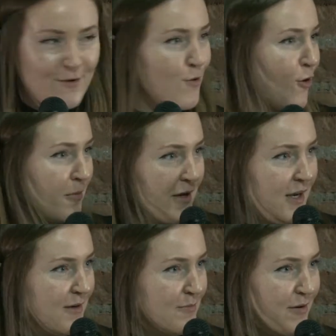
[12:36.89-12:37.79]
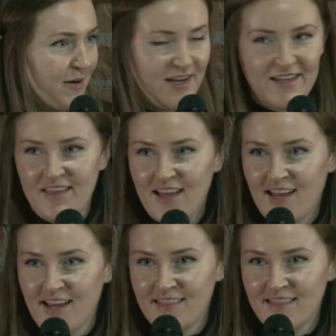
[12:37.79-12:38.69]
Corbyn and Bernie
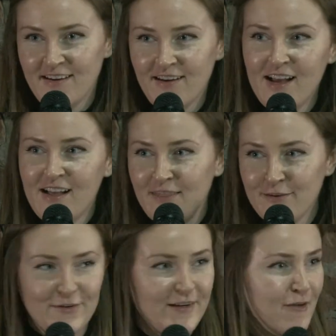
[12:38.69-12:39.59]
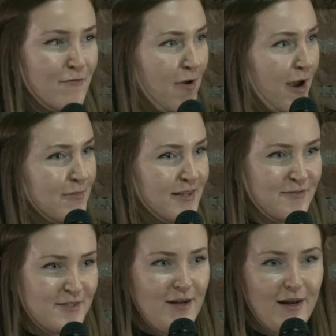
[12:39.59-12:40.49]
thing, and they're sort of left behind, but
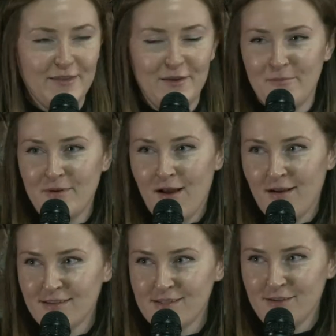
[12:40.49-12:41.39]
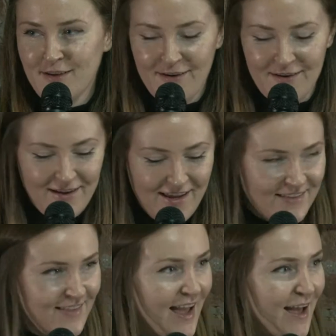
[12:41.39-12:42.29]
they've still got their blogs, so they
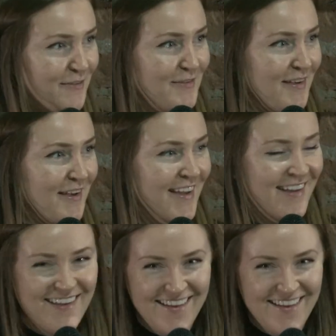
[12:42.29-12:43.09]
have to